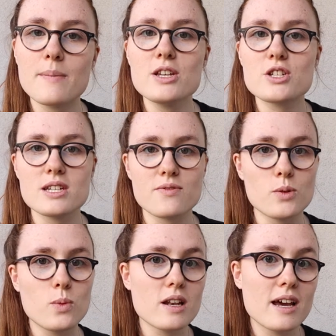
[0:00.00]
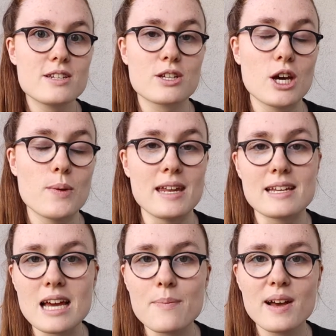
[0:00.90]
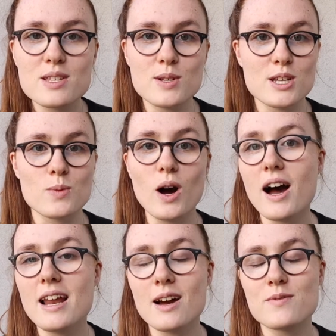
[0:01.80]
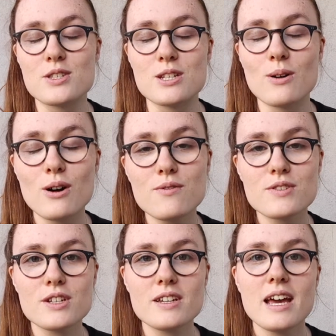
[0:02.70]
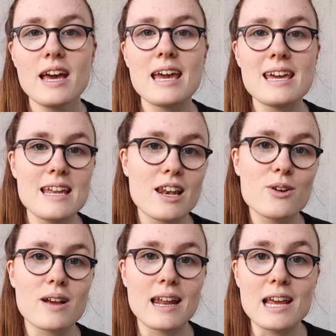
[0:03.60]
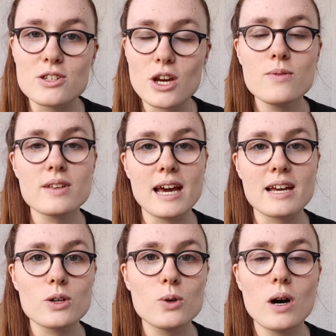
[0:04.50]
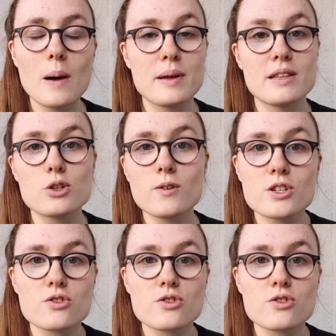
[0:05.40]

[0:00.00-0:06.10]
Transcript: I mentioned, if you would like to go and eat tapas, which is what I love to do often, eat locally. Don't get caught up in the tourist